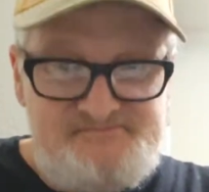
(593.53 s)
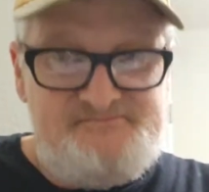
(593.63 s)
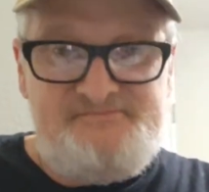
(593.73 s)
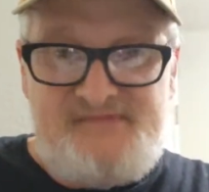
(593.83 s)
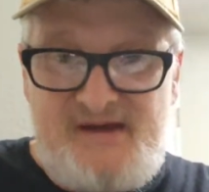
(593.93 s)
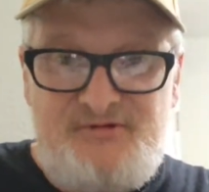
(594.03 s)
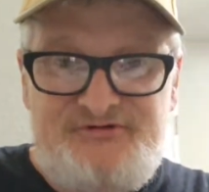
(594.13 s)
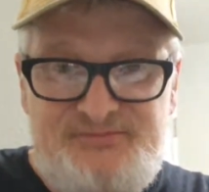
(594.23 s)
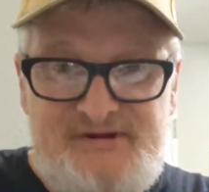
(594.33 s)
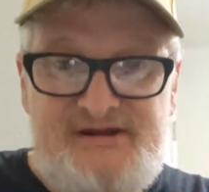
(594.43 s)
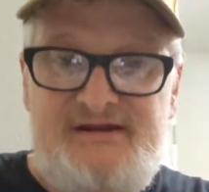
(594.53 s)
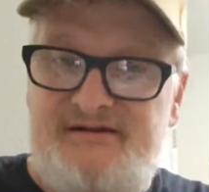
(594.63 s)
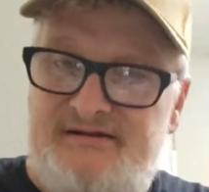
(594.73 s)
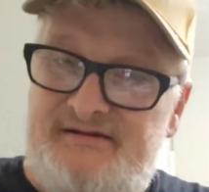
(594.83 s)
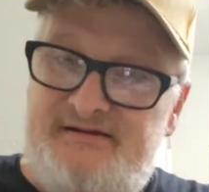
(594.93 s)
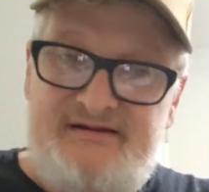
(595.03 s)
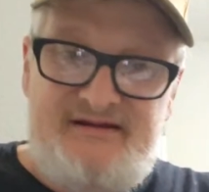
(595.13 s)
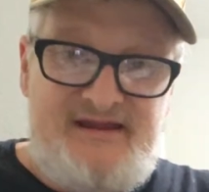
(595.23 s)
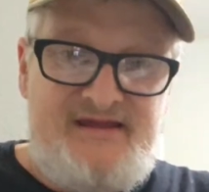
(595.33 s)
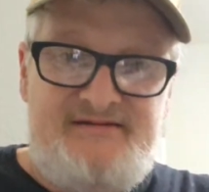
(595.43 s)
That was me.
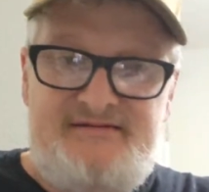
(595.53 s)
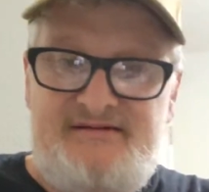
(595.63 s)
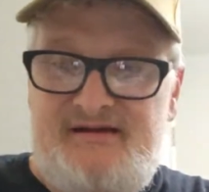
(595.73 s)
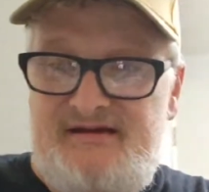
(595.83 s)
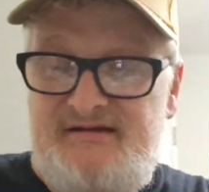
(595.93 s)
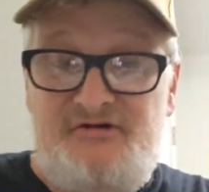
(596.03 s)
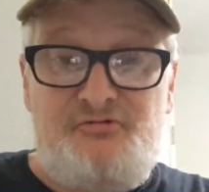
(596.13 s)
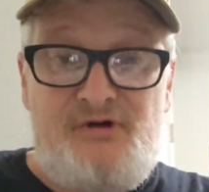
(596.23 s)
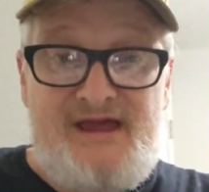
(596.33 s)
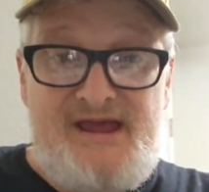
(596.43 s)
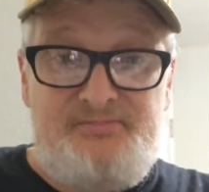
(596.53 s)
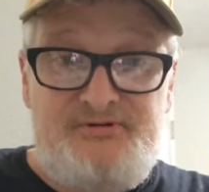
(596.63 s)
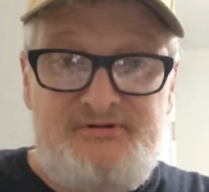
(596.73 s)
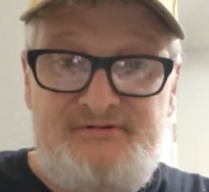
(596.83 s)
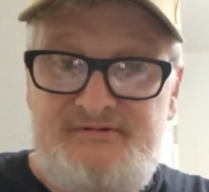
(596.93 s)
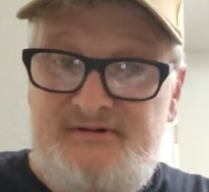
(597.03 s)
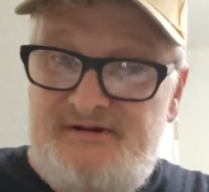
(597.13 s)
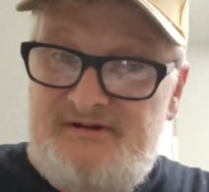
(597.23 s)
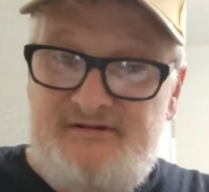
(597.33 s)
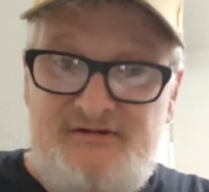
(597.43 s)
And look what happened.
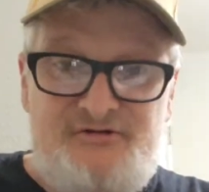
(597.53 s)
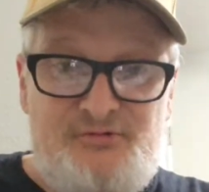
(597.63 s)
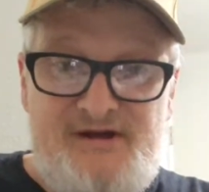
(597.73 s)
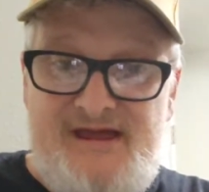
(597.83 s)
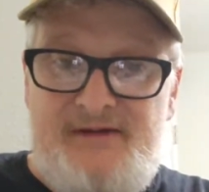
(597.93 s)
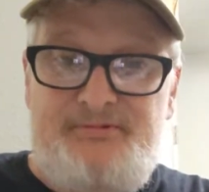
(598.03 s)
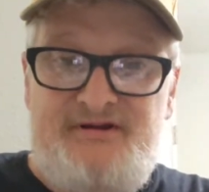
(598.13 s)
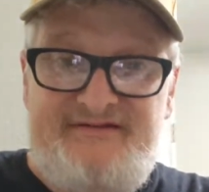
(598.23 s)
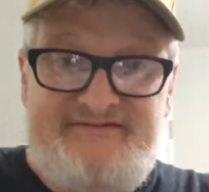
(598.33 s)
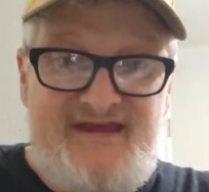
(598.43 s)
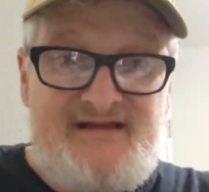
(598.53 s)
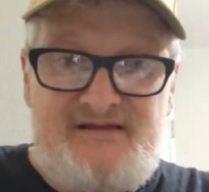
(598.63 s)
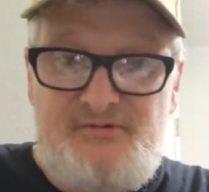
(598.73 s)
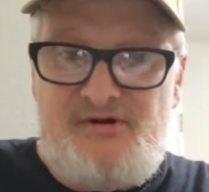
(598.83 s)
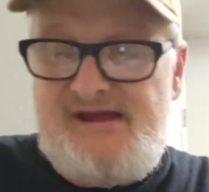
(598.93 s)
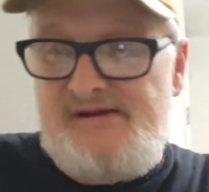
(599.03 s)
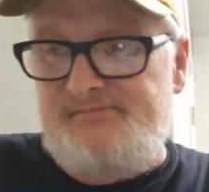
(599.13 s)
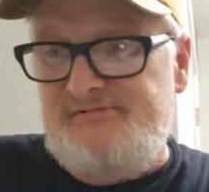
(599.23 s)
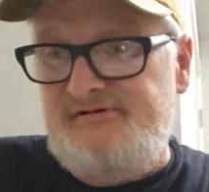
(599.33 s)
Look what happened. Exactly what happened.